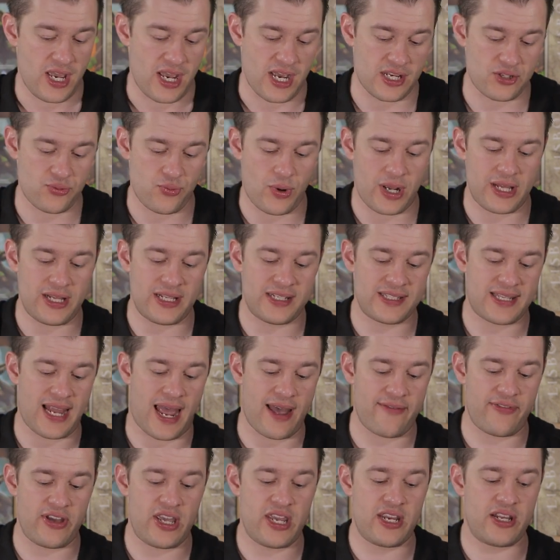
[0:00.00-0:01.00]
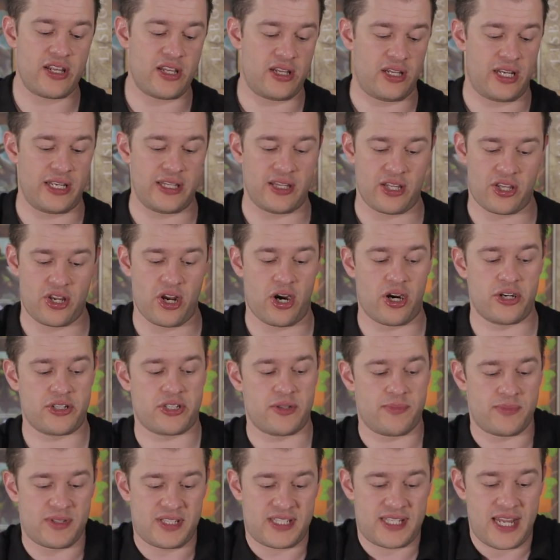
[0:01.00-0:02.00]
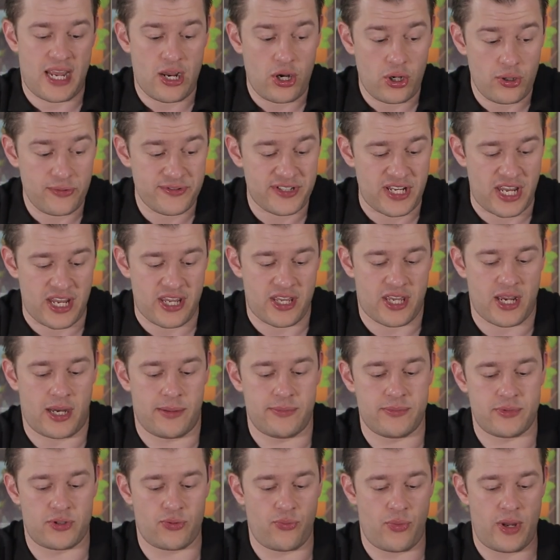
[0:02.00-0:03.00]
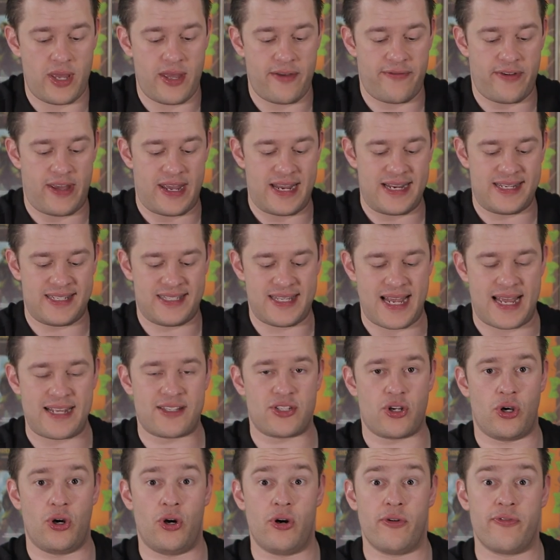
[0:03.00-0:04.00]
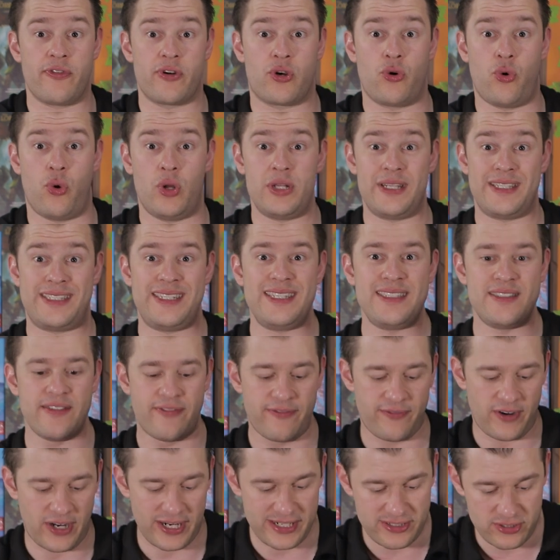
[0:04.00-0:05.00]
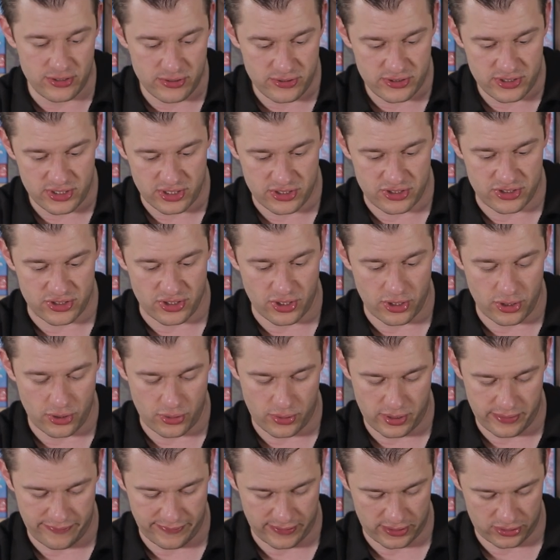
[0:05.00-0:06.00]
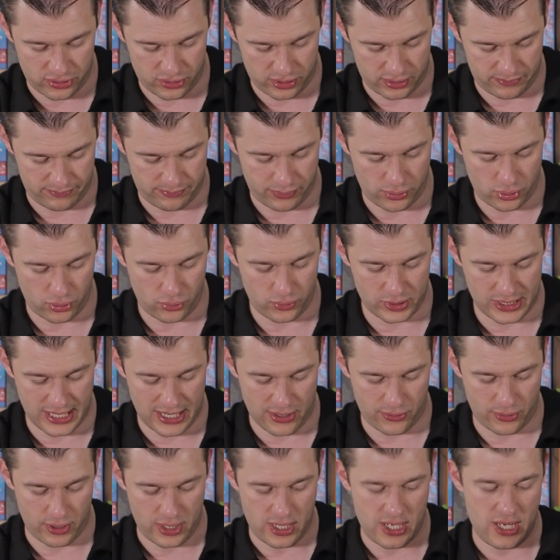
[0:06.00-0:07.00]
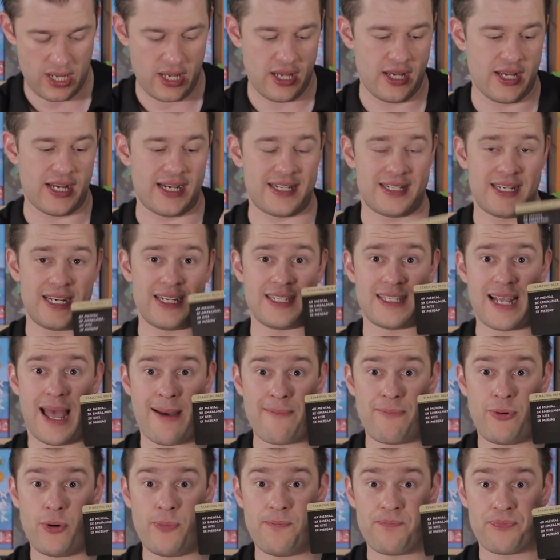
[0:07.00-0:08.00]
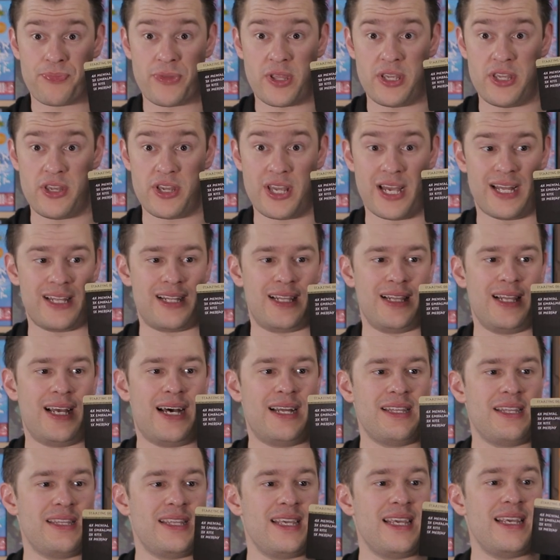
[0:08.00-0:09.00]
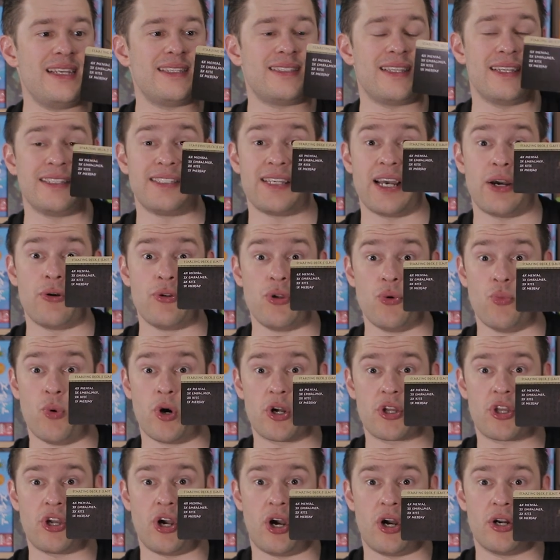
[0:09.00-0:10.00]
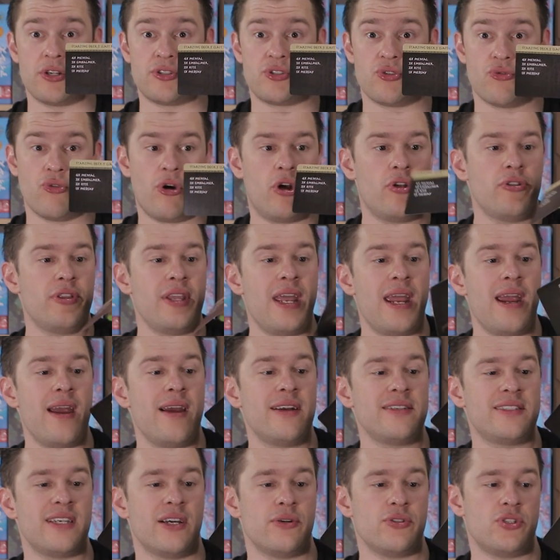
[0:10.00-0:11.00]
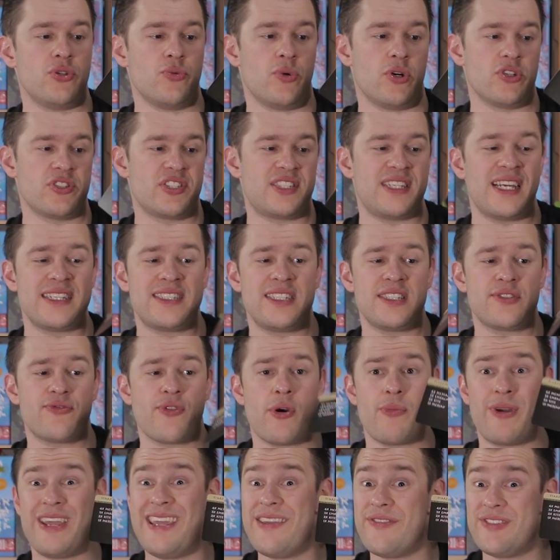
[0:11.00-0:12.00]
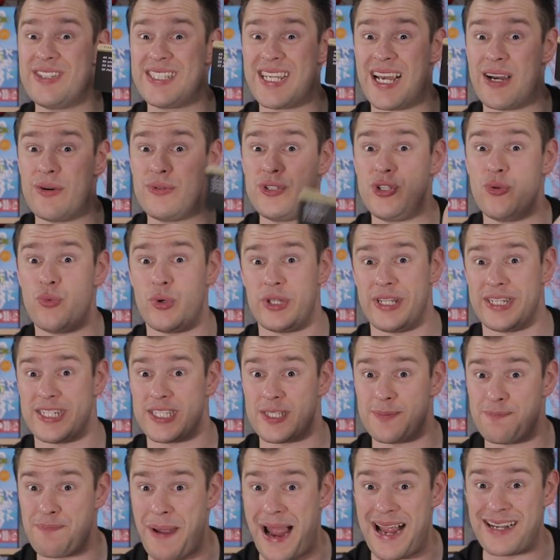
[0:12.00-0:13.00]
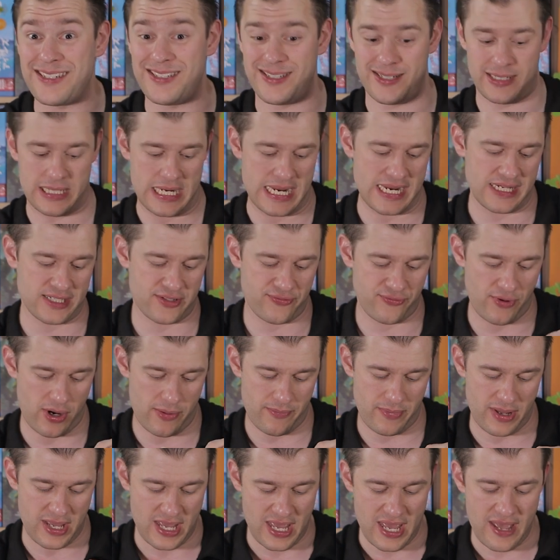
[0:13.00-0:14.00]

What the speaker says: As well as having like the cards themselves, it comes with a set of quality dividers. So if I try and pull one out as an example, you got a lot of these. They tell you what cards are on there. It tells you what set it's from. It even tells you what expansion it's from.